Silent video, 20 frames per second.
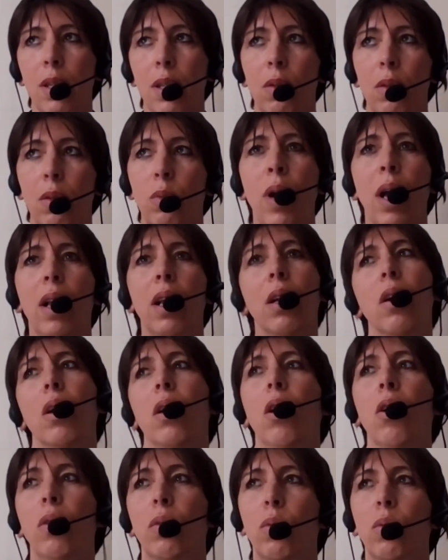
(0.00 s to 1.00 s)

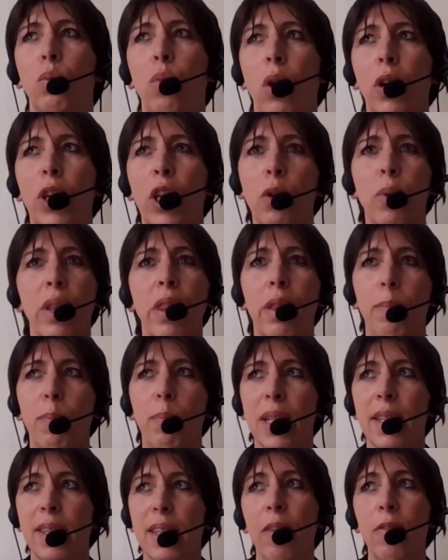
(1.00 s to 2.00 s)
what you would
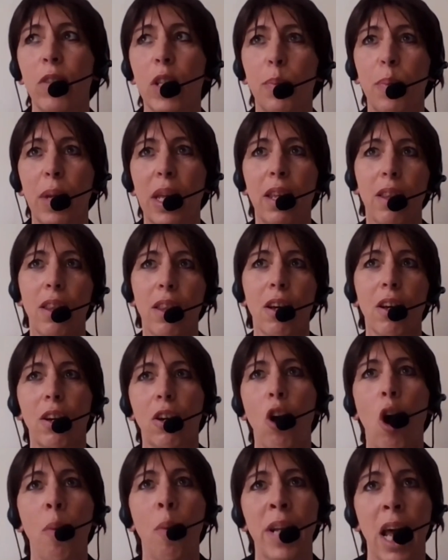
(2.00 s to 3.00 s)
perceive to be the
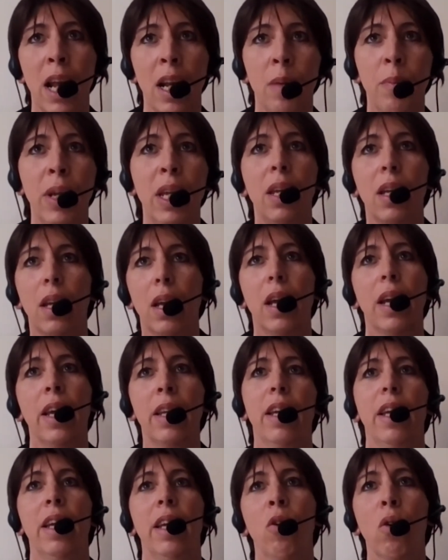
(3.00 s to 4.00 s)
common enemy
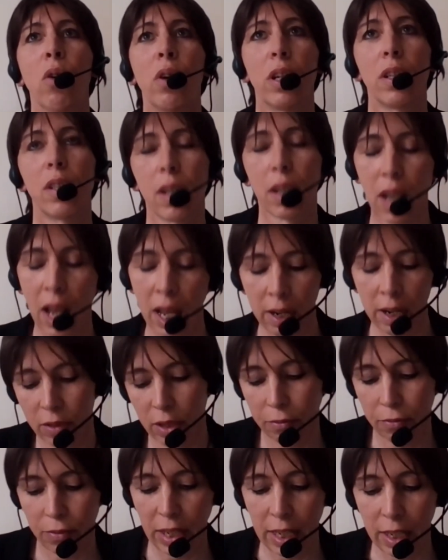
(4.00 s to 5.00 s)
in order to kind of
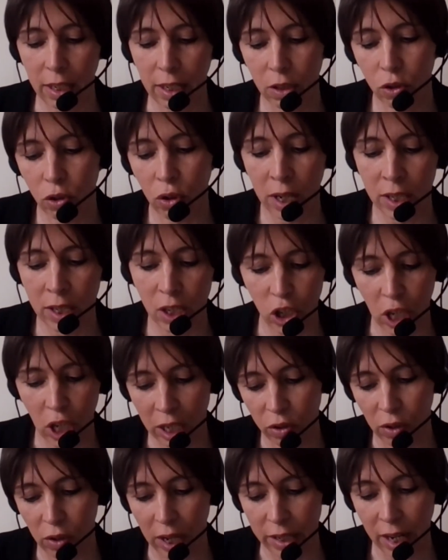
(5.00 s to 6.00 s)
defeat
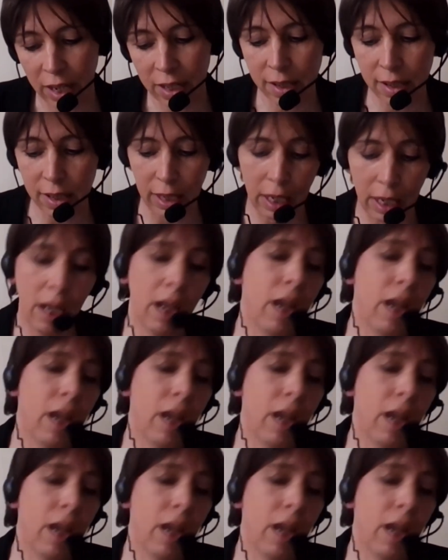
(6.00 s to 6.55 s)
transgender identity.